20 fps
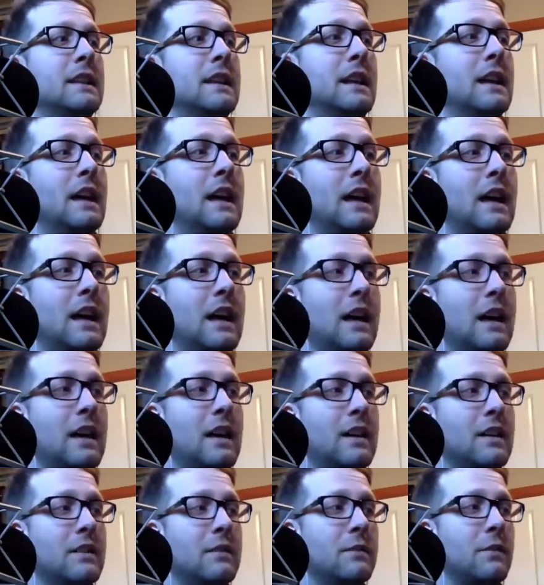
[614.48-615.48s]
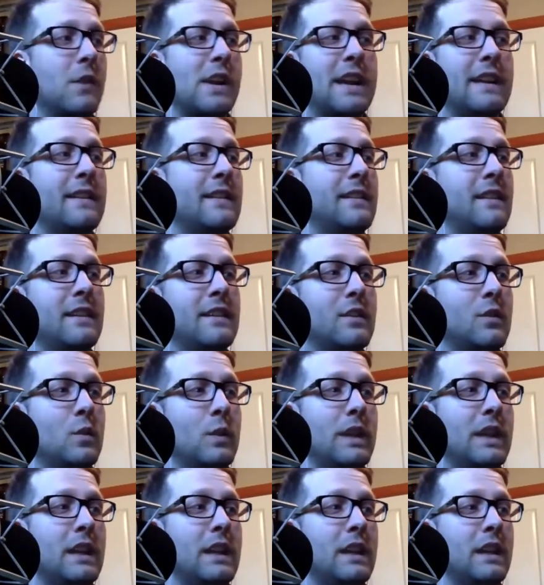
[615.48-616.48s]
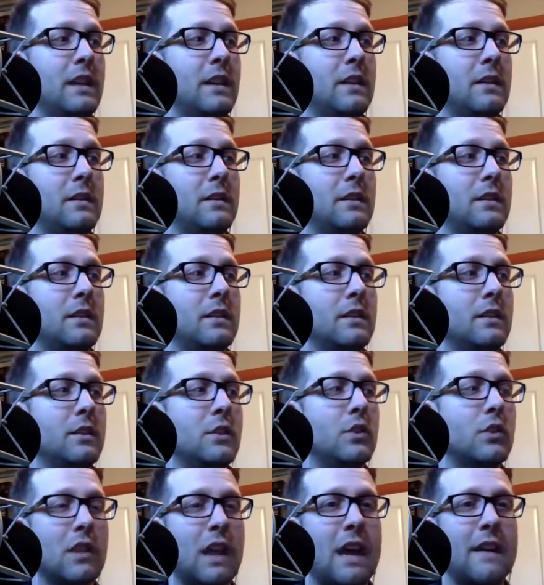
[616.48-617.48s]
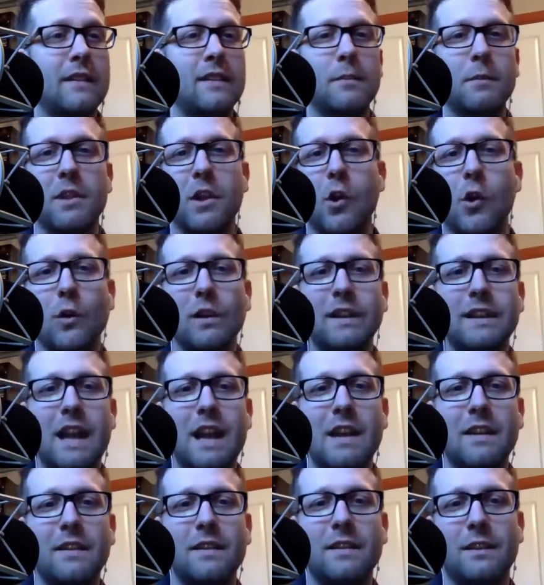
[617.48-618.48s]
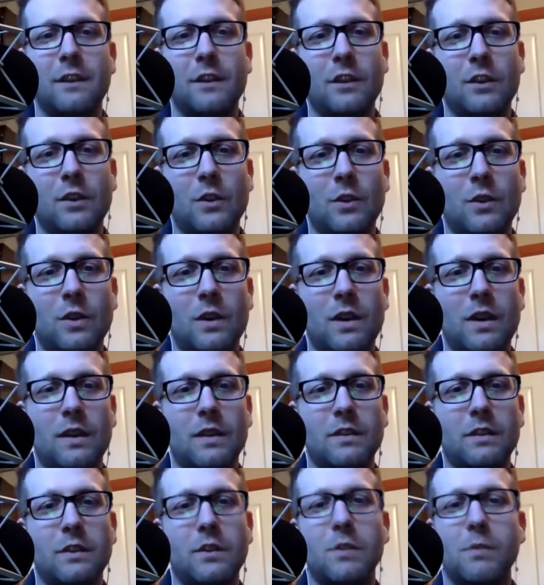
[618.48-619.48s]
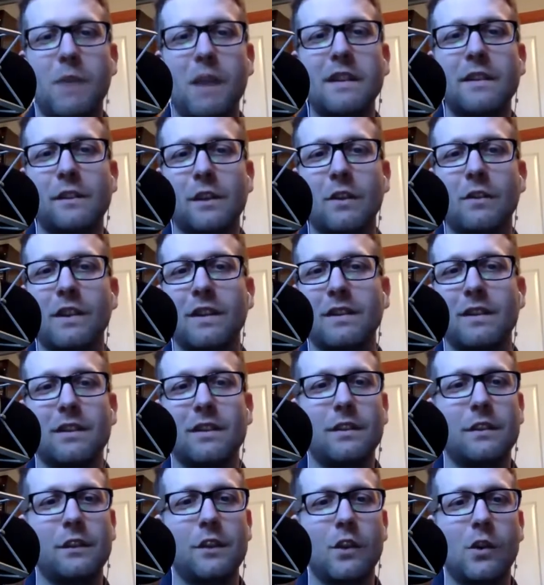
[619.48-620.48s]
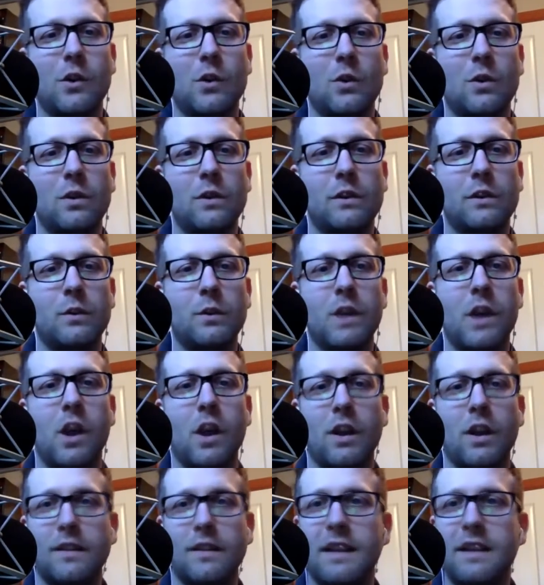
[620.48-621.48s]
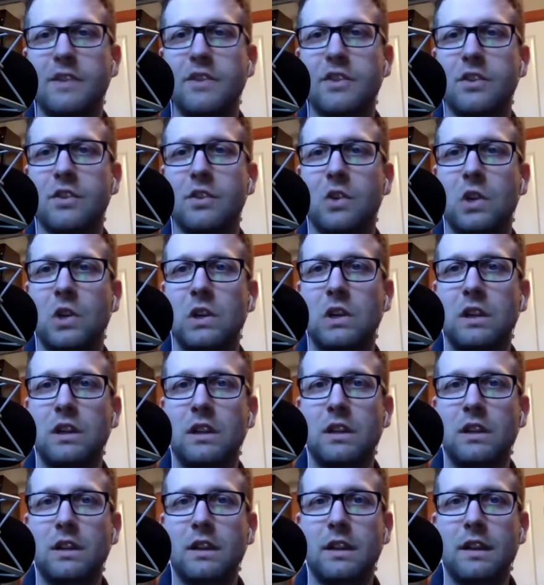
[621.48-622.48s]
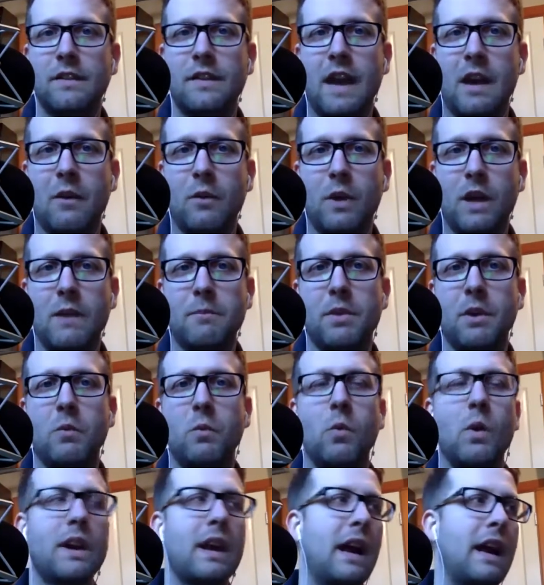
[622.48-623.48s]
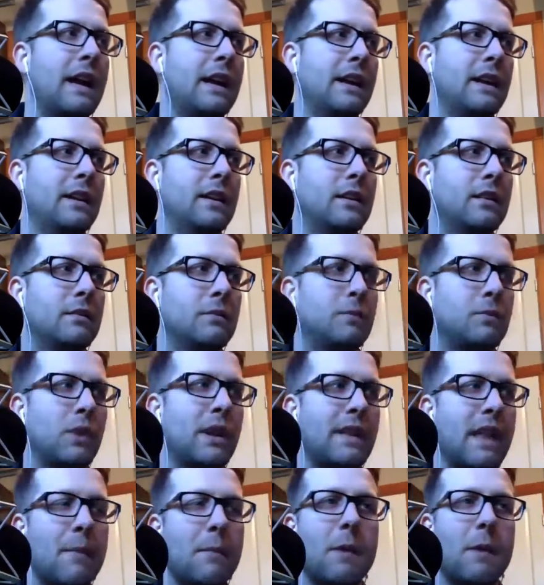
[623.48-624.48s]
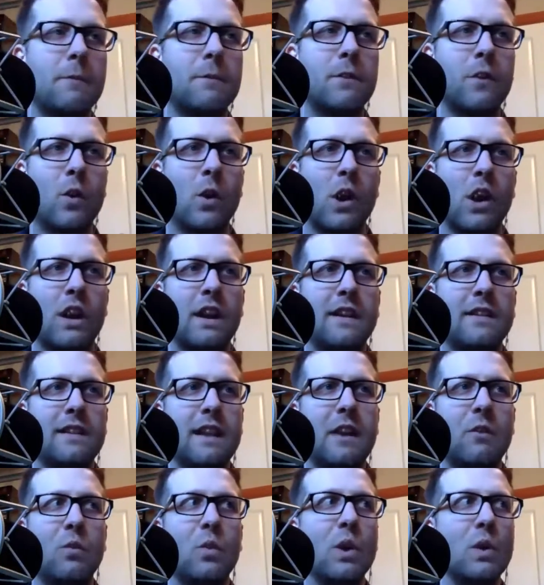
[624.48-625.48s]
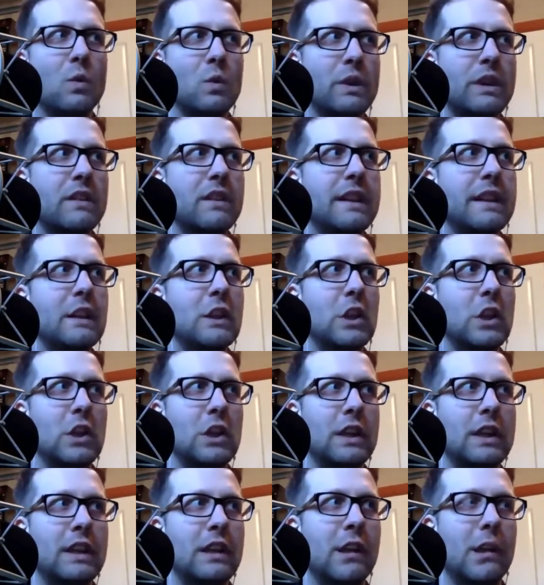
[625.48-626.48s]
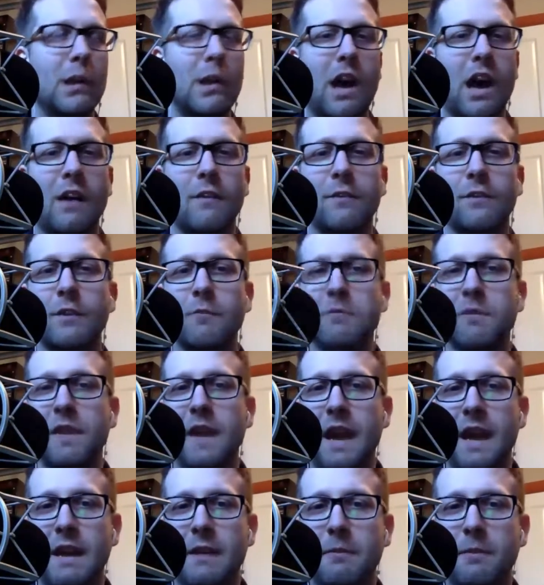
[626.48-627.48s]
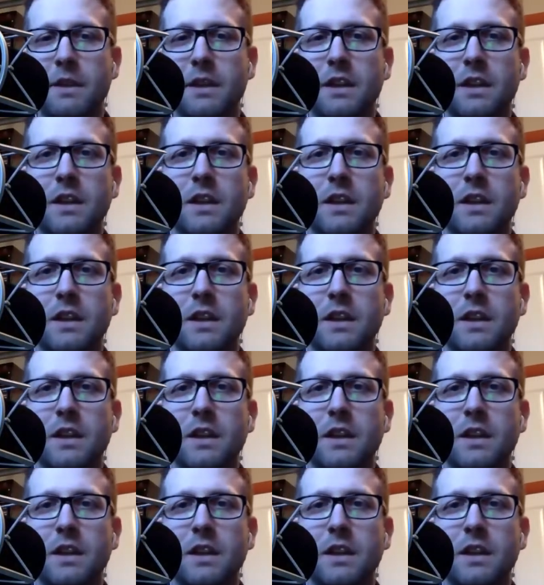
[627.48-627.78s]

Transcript: uh, for instance, we utilize some of the holy days to uh, do combined services. So, so we are intentional in that way. But what I bring them up for is that we're really learning a lot from them.